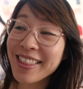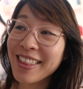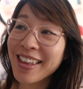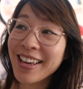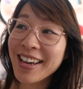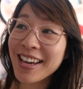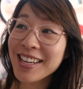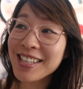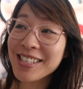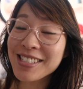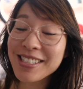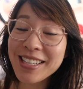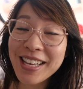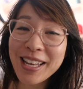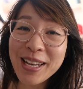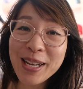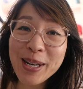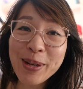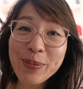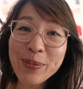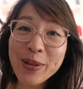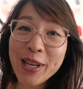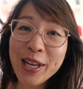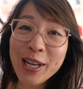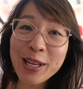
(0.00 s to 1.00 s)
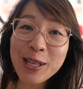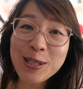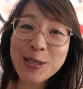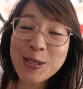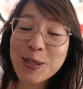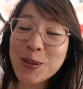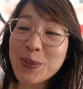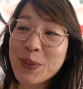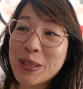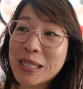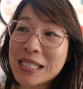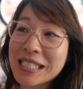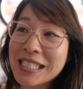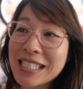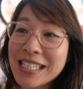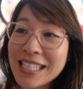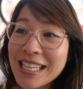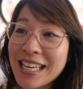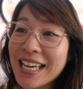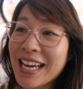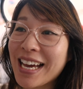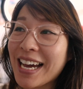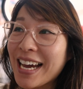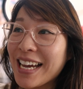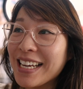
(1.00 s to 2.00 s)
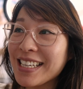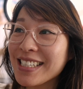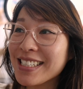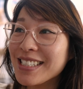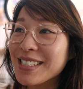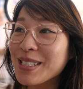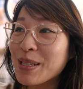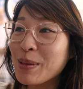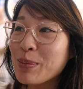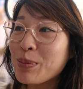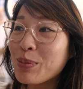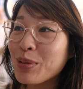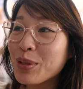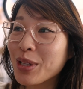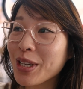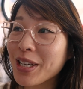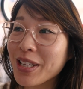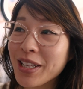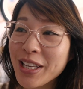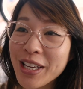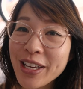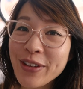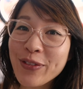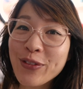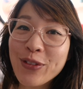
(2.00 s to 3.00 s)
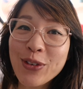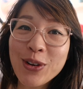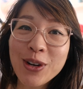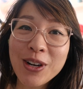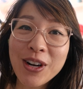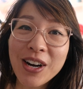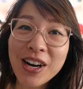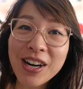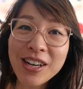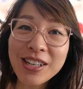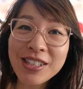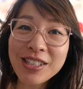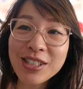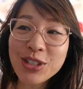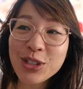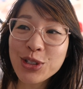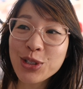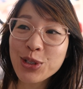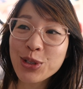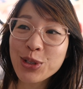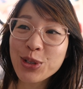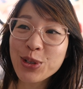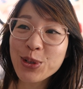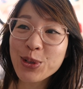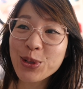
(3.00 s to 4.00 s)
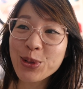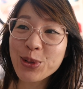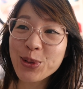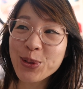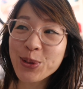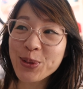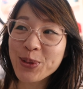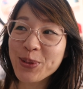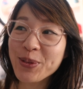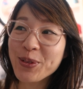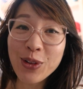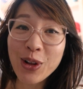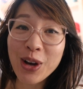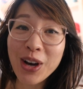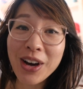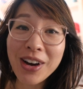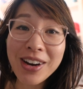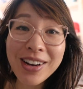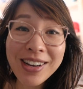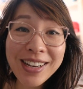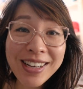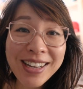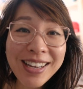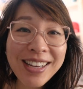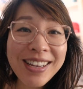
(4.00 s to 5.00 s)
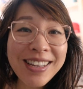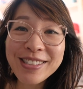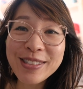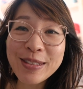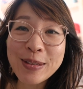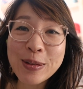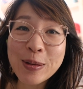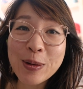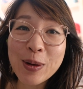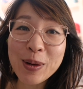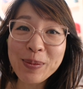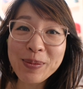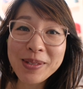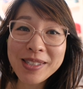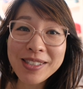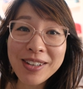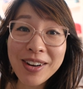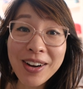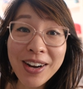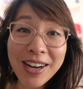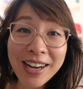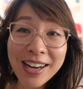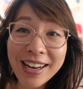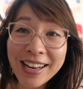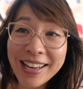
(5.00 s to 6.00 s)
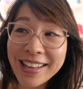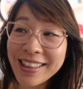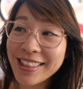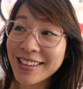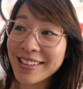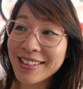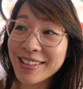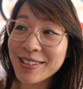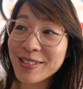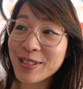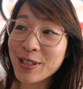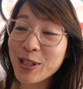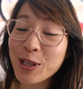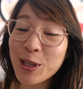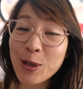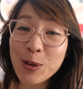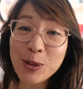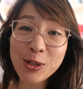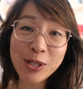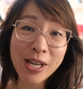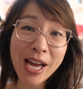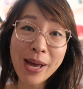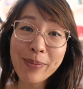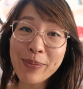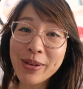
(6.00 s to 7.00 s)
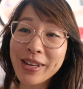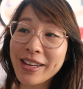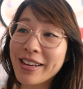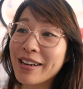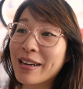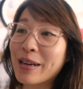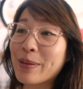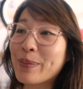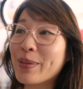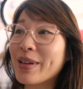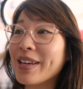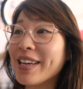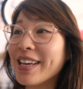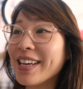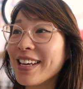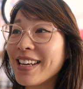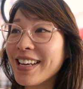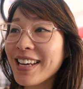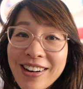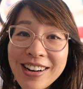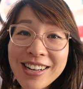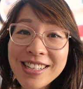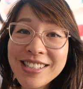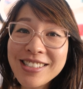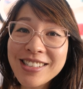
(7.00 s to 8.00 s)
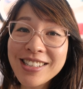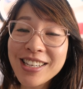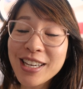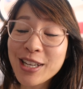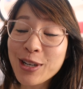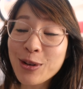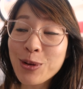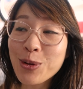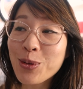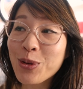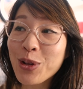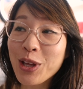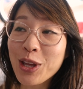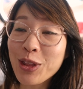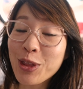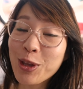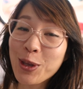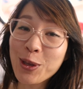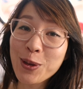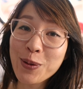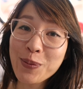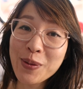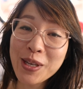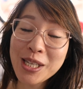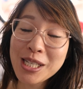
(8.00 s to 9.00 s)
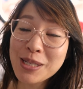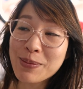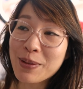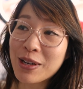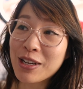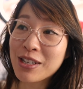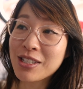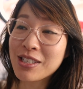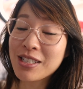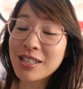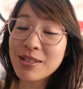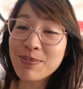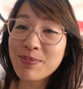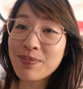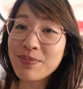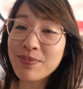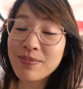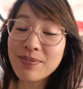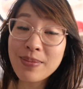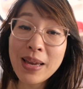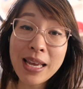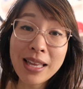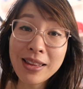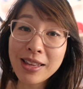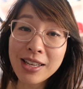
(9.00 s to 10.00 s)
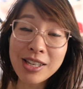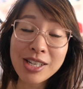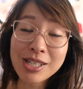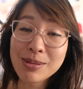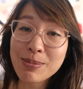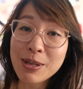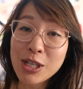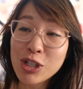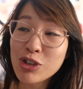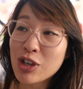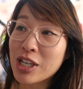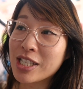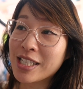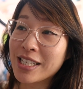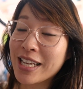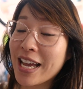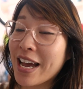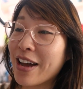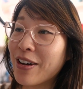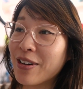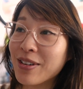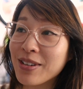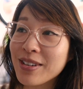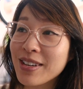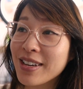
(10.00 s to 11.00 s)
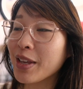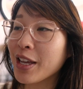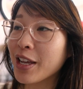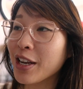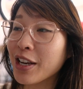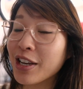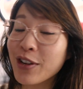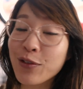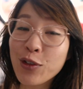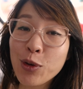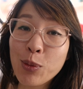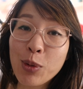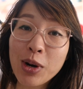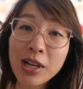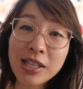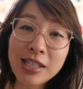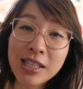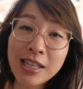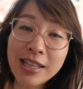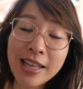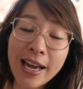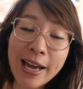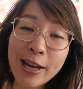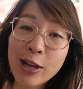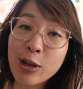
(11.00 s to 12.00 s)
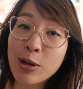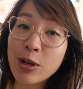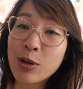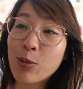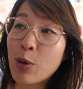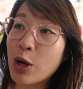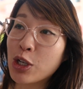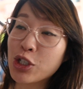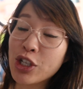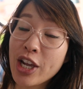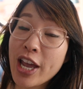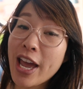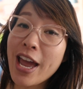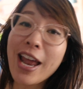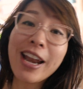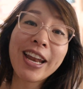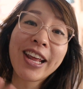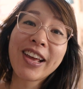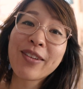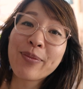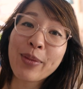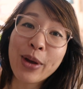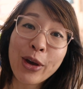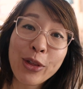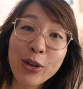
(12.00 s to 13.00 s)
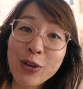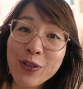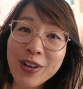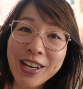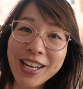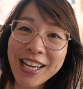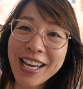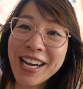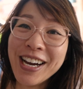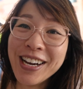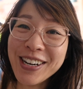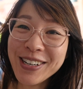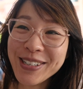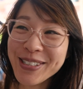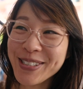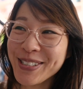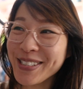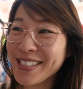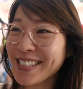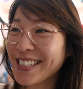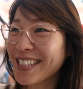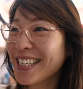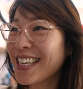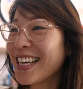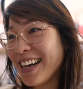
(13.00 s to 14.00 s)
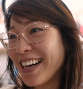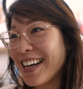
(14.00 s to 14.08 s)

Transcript: think I just ended up getting so busy, I just completely forgot to vlog. So I'm sorry that there's a huge gap in here, but honestly, I don't really think you missed much. Mainly just me stressing out, and if you want to see that, you can watch any of my other videos.